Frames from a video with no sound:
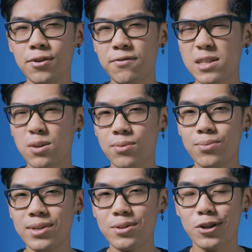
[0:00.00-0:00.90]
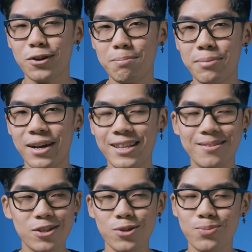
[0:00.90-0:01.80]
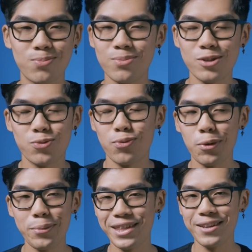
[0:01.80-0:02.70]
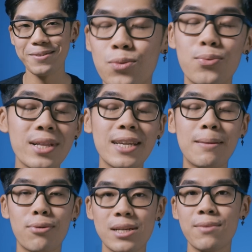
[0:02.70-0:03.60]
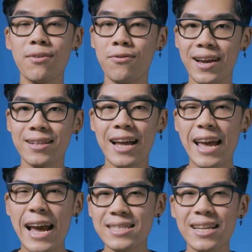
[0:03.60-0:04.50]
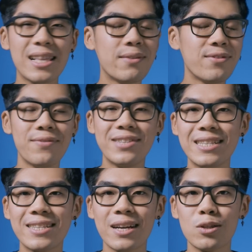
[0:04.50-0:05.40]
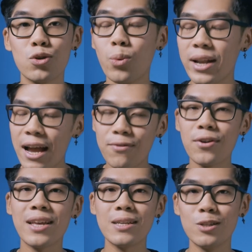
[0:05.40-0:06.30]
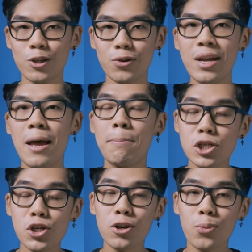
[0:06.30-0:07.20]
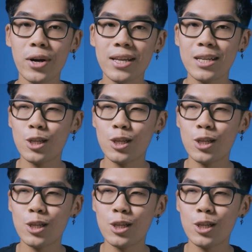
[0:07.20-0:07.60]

Don't know if that's a real term, but let's just let's just roll with it. It's a really impressive effect that adds that level of detail to whatever that you do, pushing your work